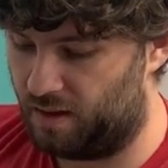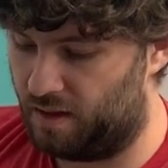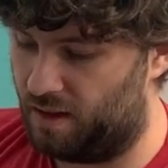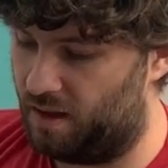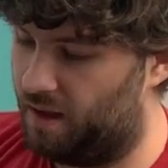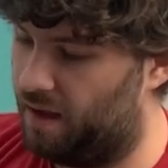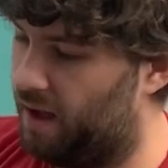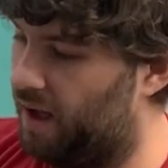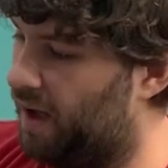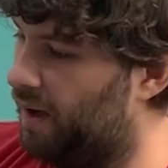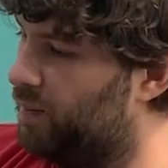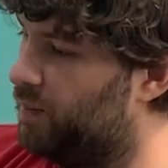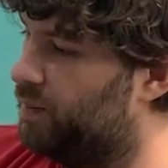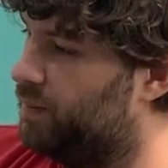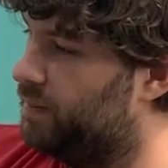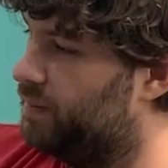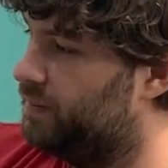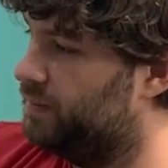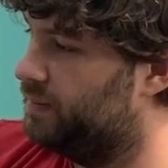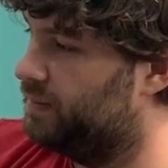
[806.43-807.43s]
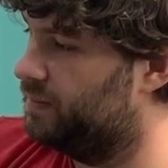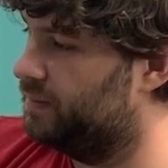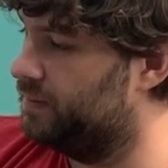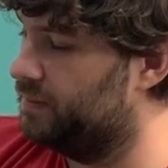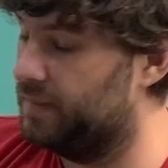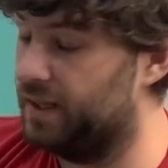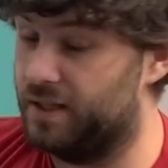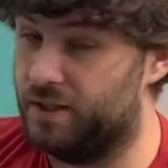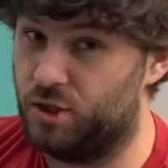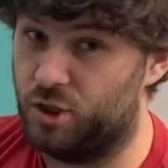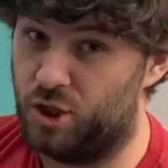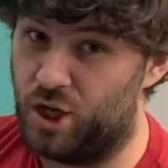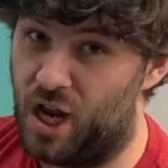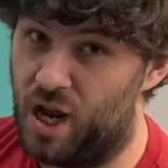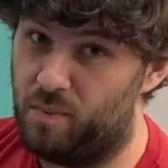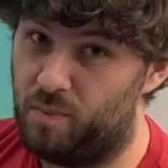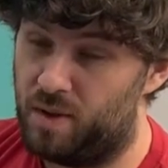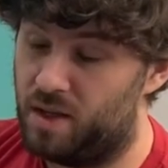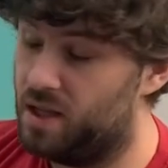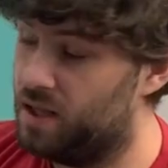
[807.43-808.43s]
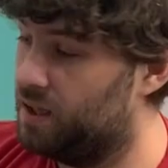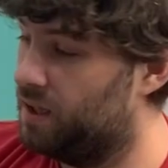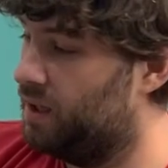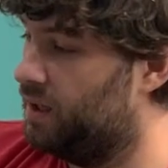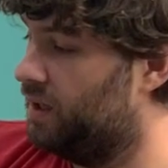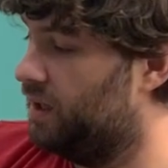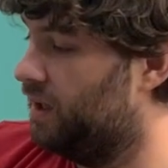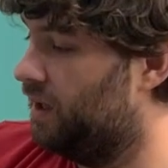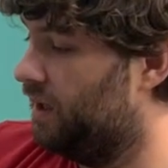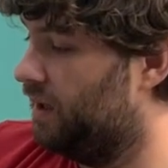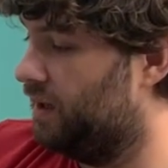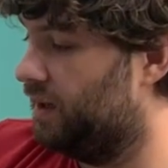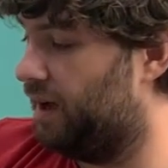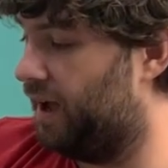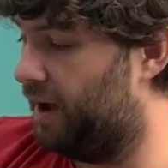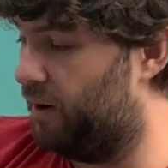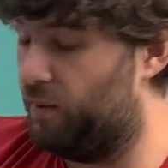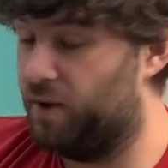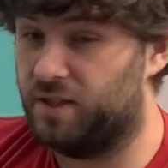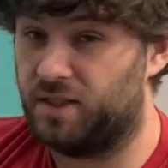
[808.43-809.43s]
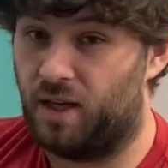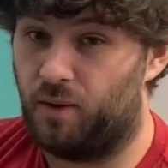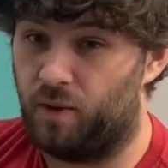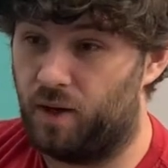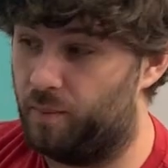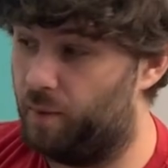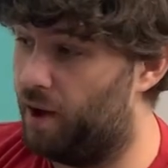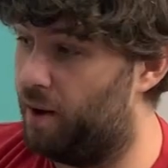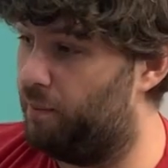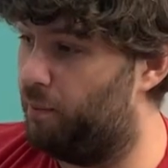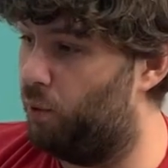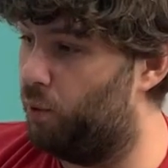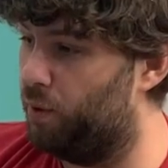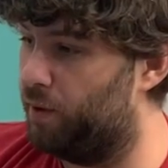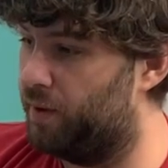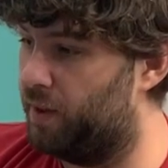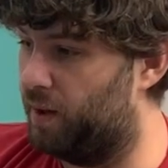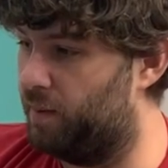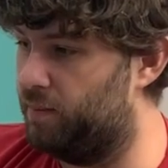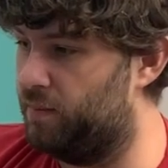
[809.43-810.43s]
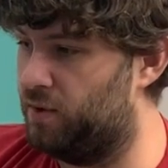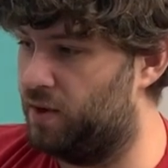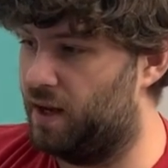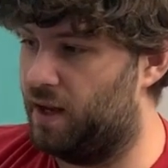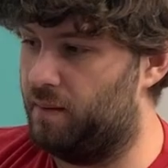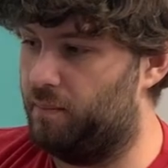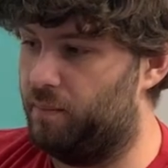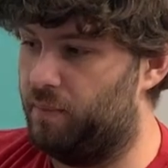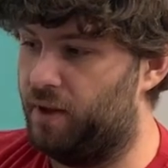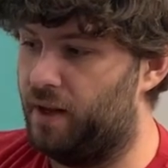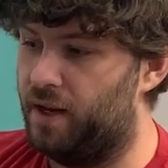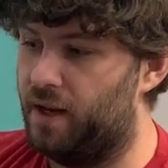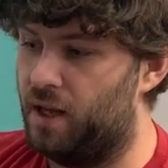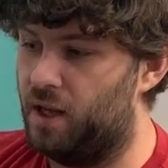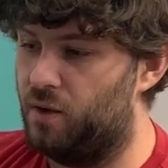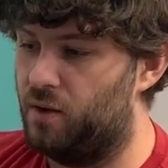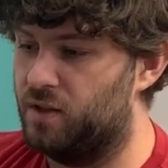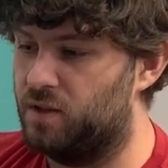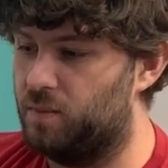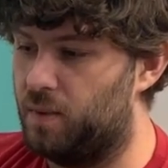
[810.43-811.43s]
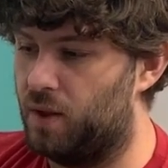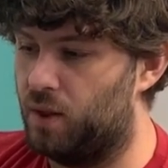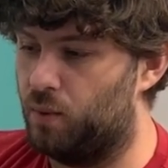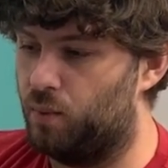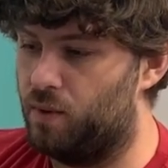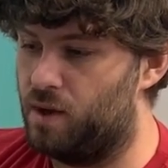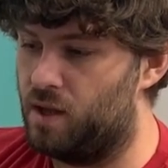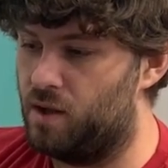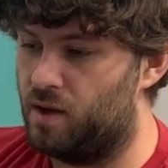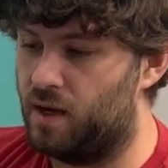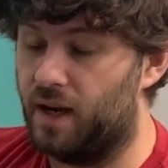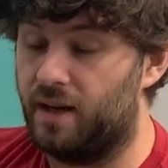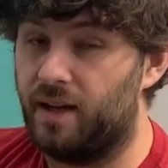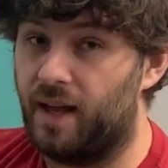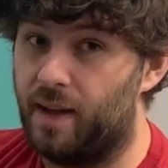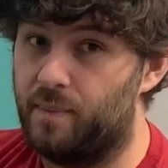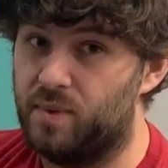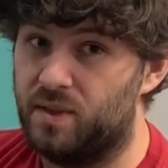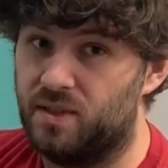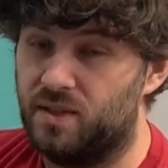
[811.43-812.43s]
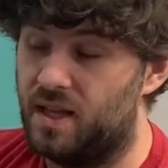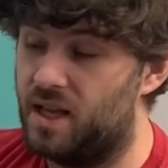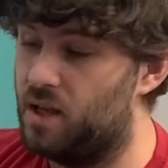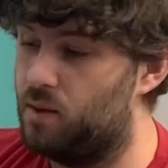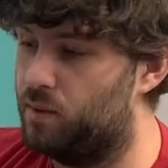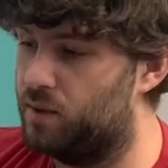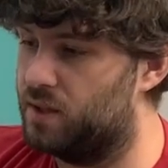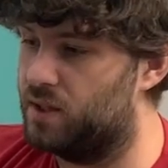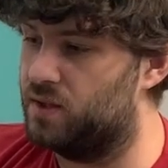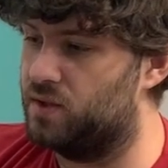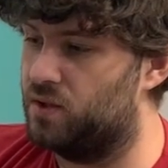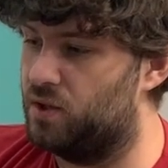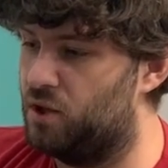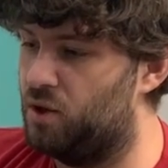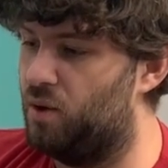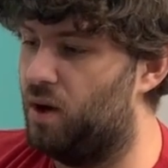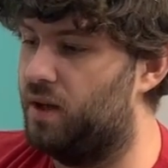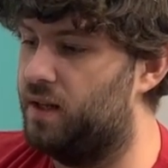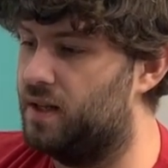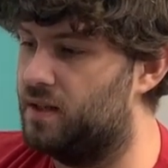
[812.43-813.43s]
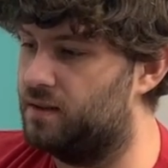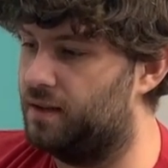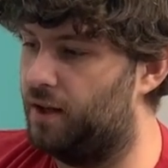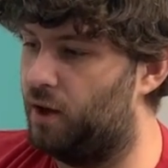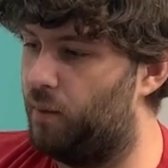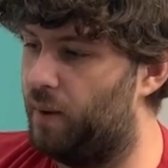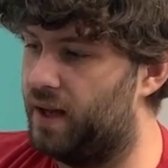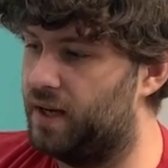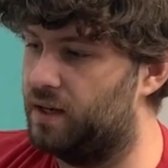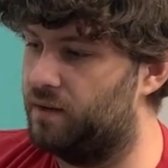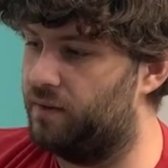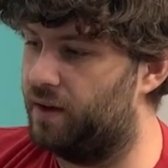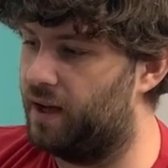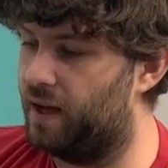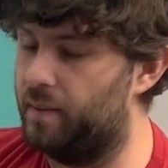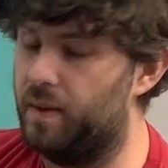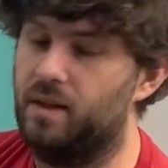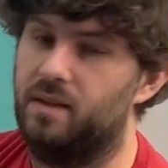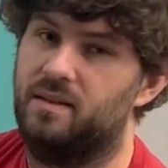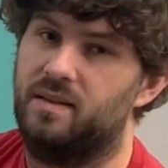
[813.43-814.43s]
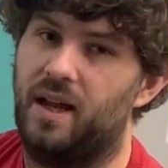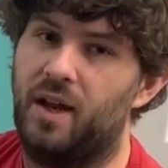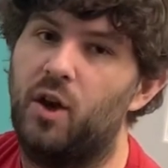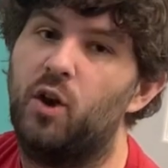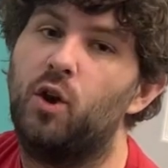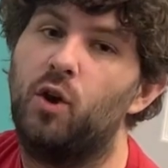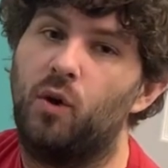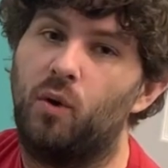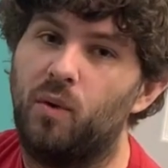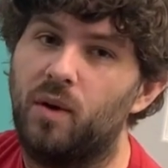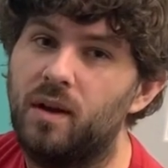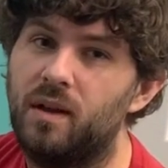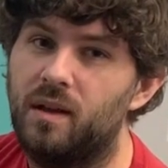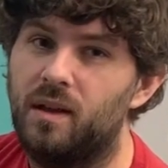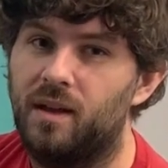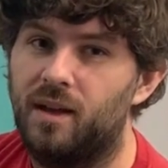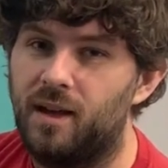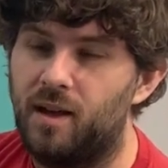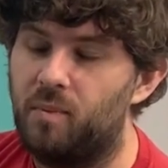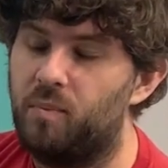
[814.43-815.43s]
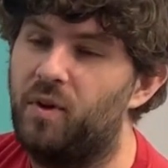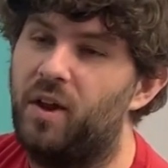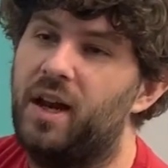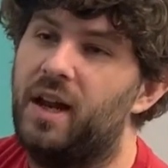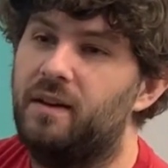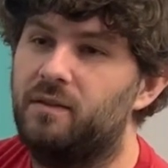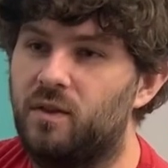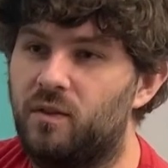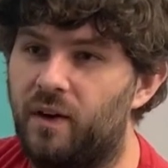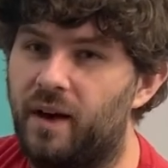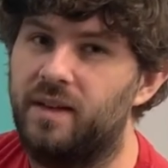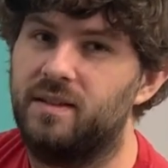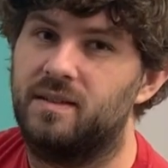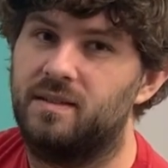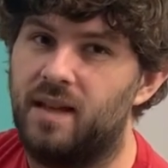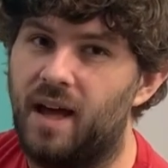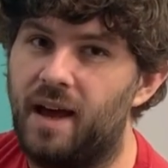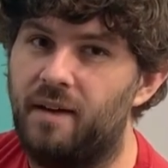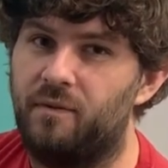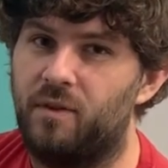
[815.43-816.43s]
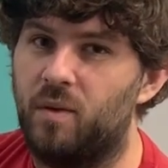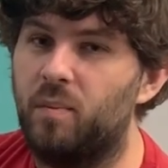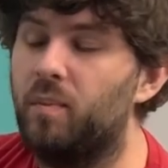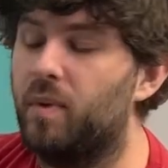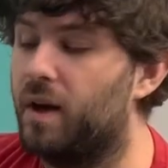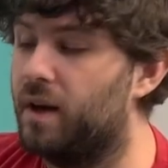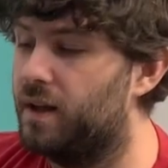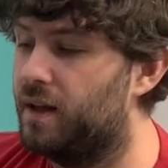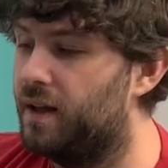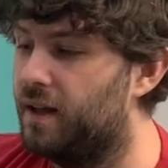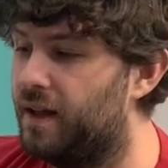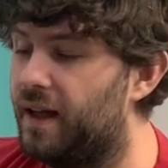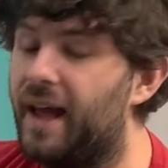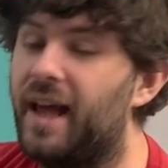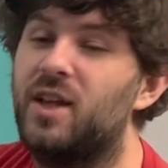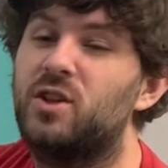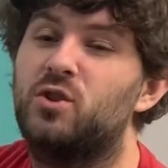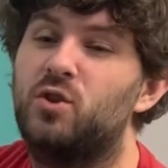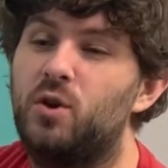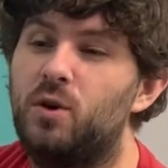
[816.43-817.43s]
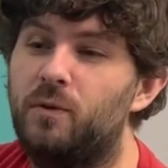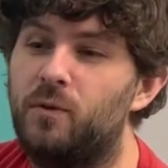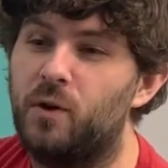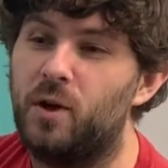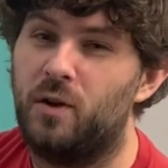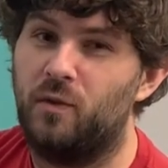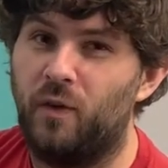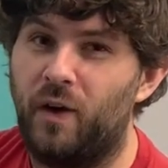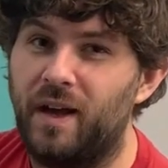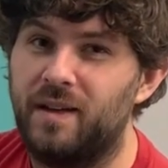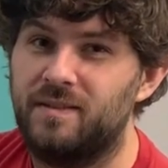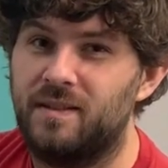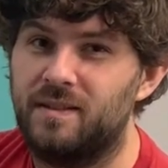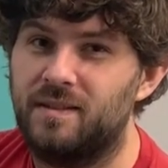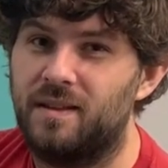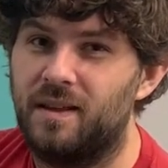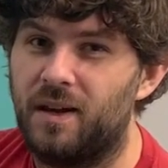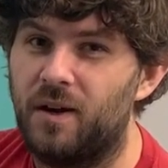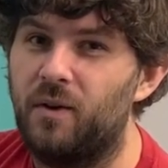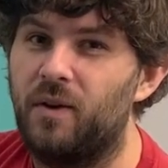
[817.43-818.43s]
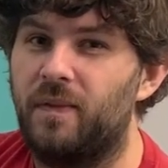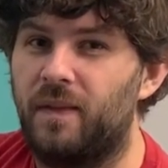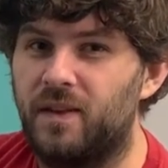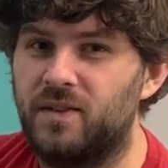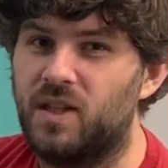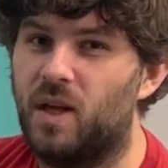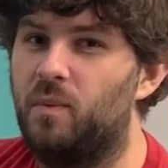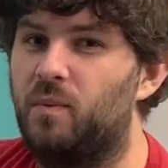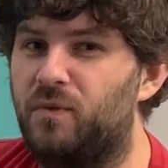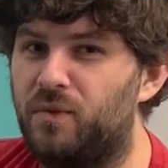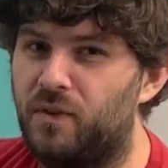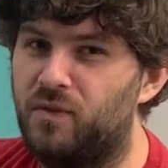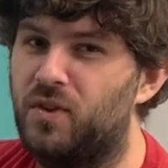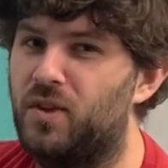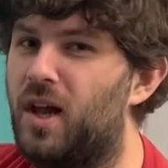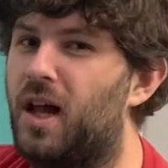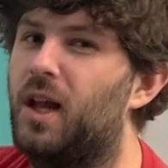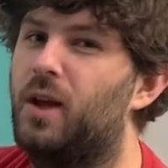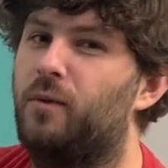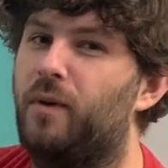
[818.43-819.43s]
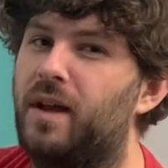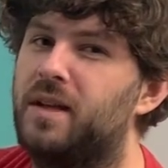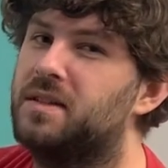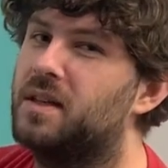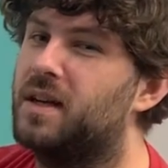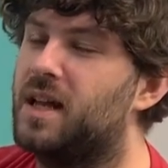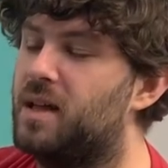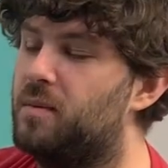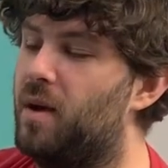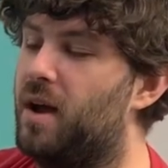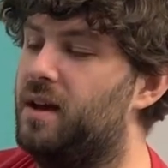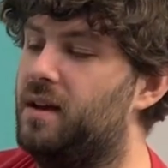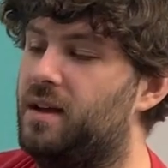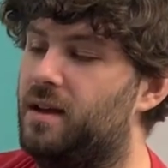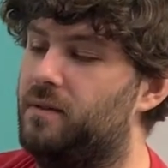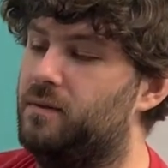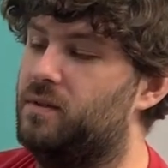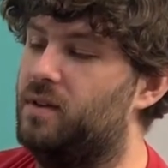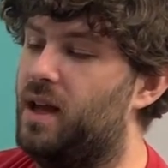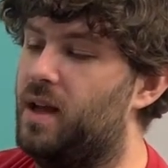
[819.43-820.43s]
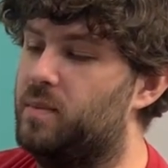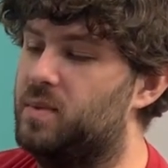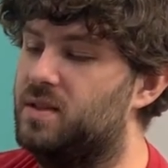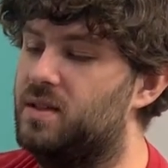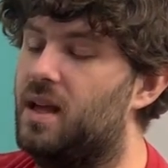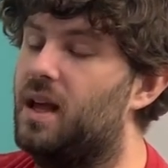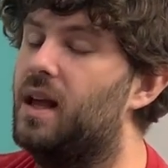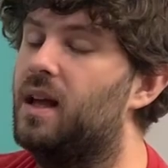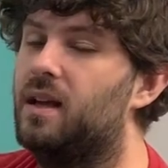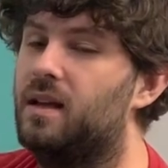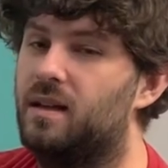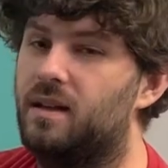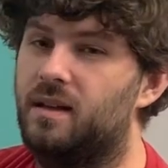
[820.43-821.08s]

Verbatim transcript: Um, it's cheap. I wish I would have bought more of them. You got plenty of USB 3, you got a Type-C, which is new on these low-end devices. I mean, it's not new. Plenty of devices have them, but it's new for devices that are in the sub $50 range on eBay to have Type-C.